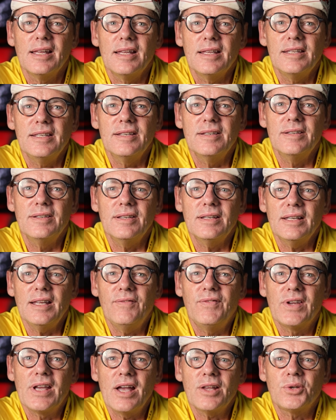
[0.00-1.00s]

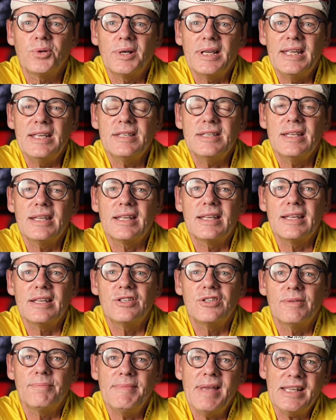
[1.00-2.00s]
if you go to easier gears,
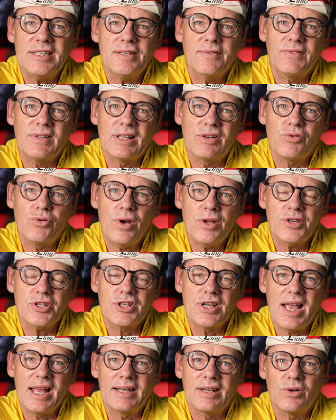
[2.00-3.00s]
you're massively cross
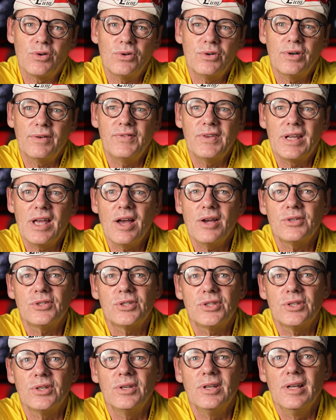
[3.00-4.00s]
chaining, or if you go
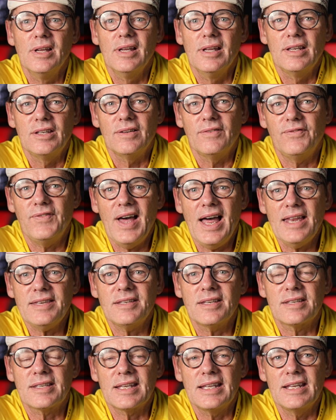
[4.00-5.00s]
to your
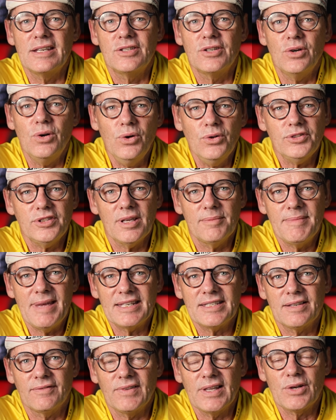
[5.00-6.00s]
fastest gears, you're also
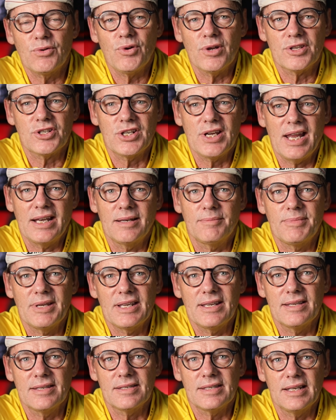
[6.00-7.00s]
massively cross chaining,
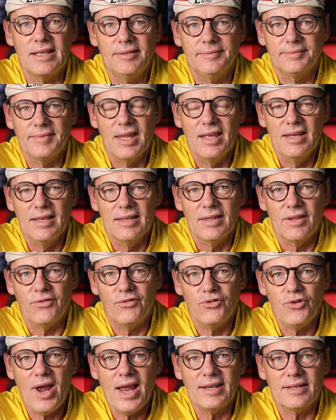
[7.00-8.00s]
because the
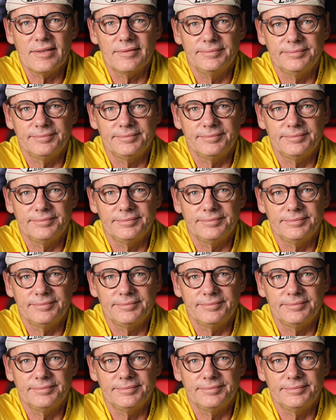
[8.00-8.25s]
front